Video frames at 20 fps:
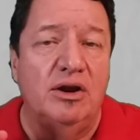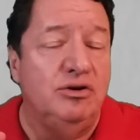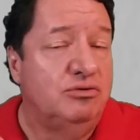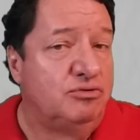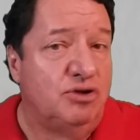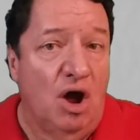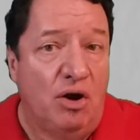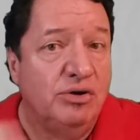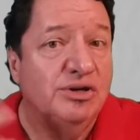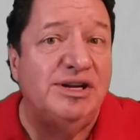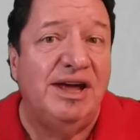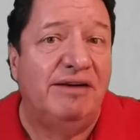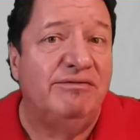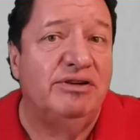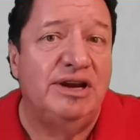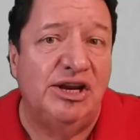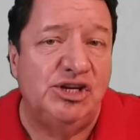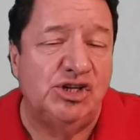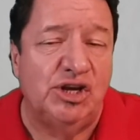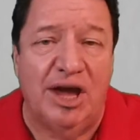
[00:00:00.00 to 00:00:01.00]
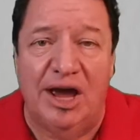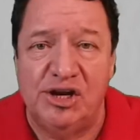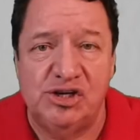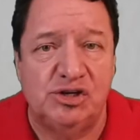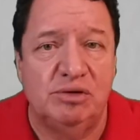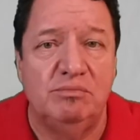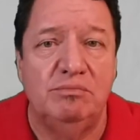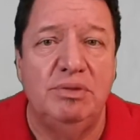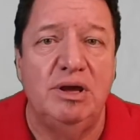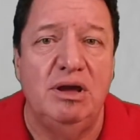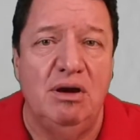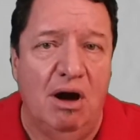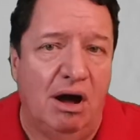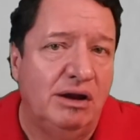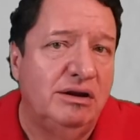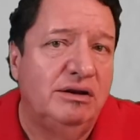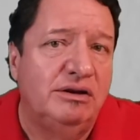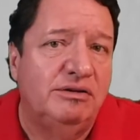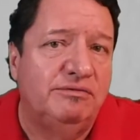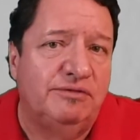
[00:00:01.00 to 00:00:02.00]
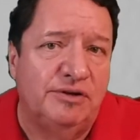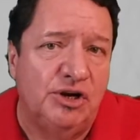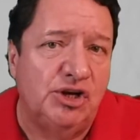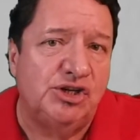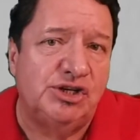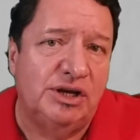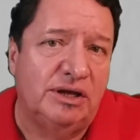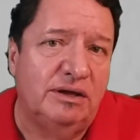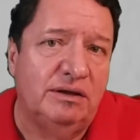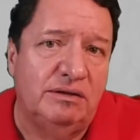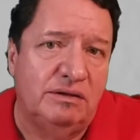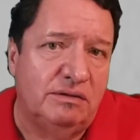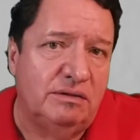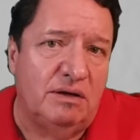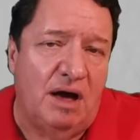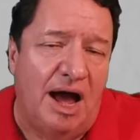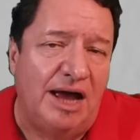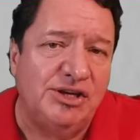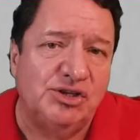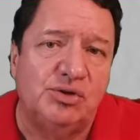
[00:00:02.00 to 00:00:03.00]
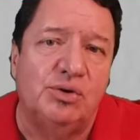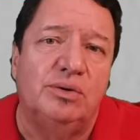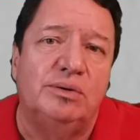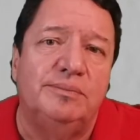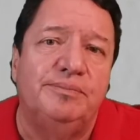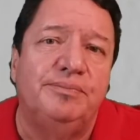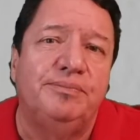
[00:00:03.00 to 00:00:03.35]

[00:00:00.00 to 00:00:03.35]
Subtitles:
don't have an education beyond finishing the high school.